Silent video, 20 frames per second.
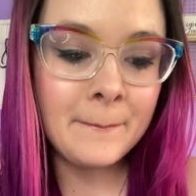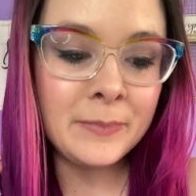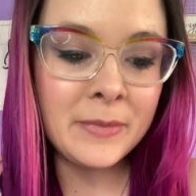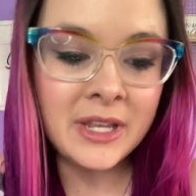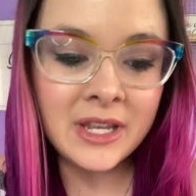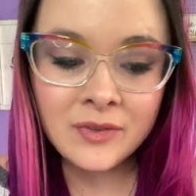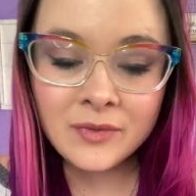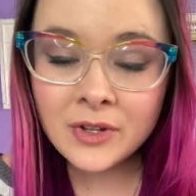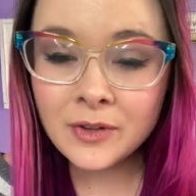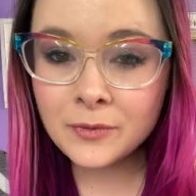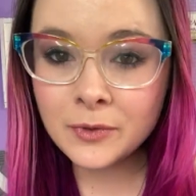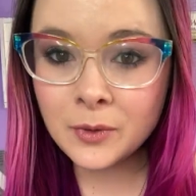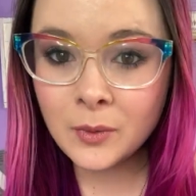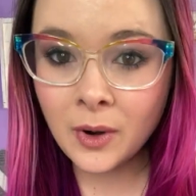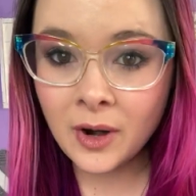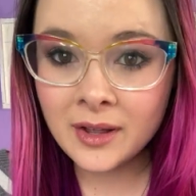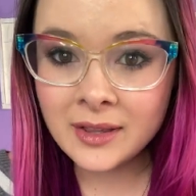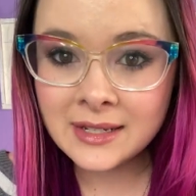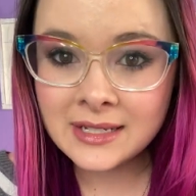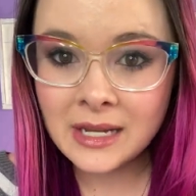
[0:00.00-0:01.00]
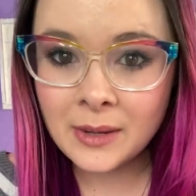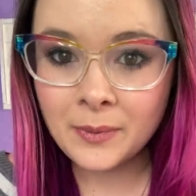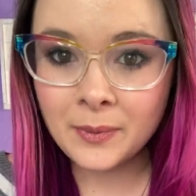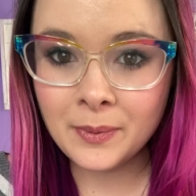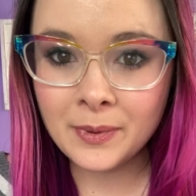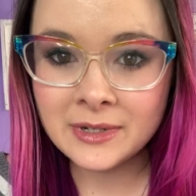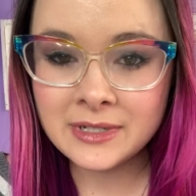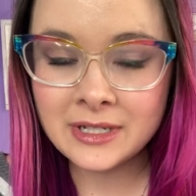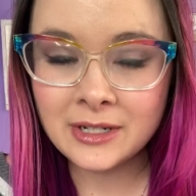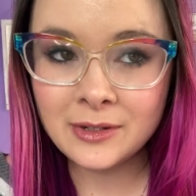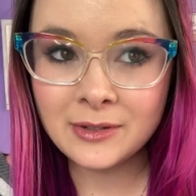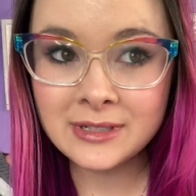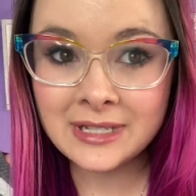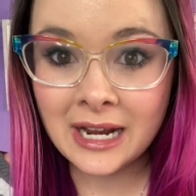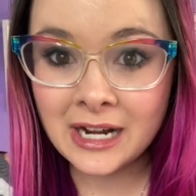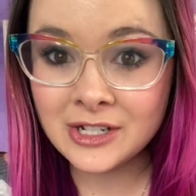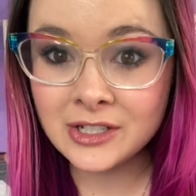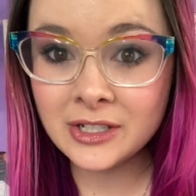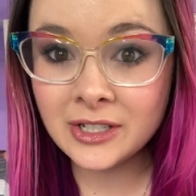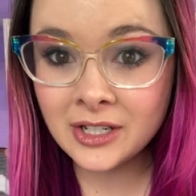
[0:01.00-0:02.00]
even if you are the type of person who's
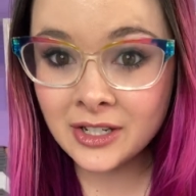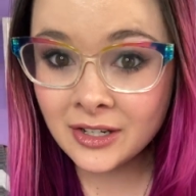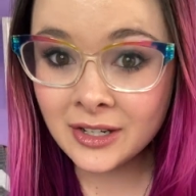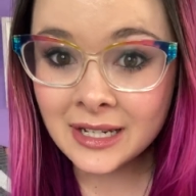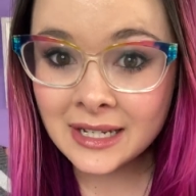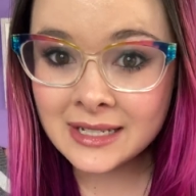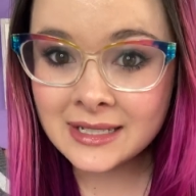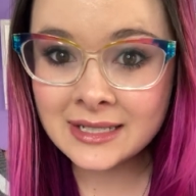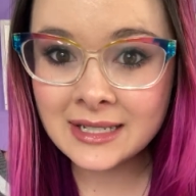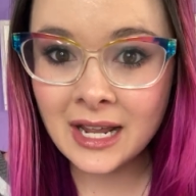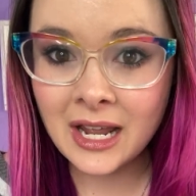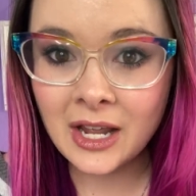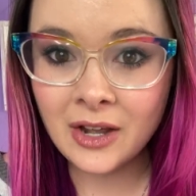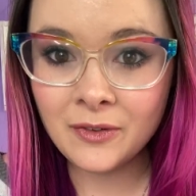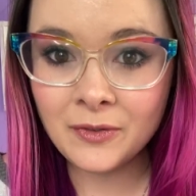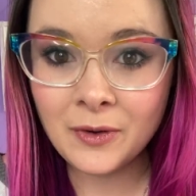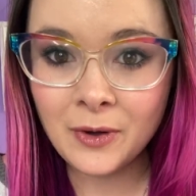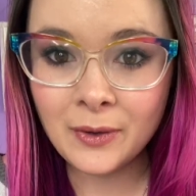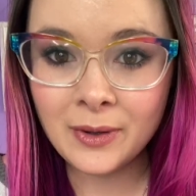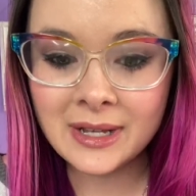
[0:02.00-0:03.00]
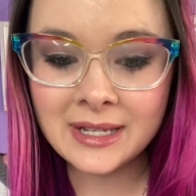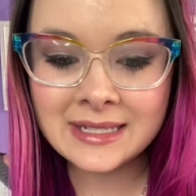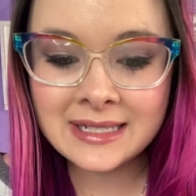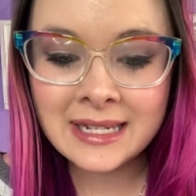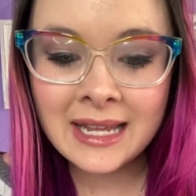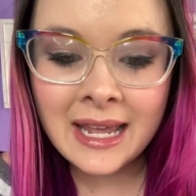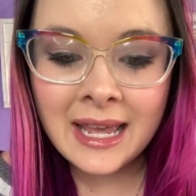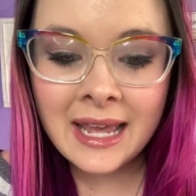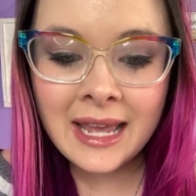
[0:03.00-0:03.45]
actually good at staying focused,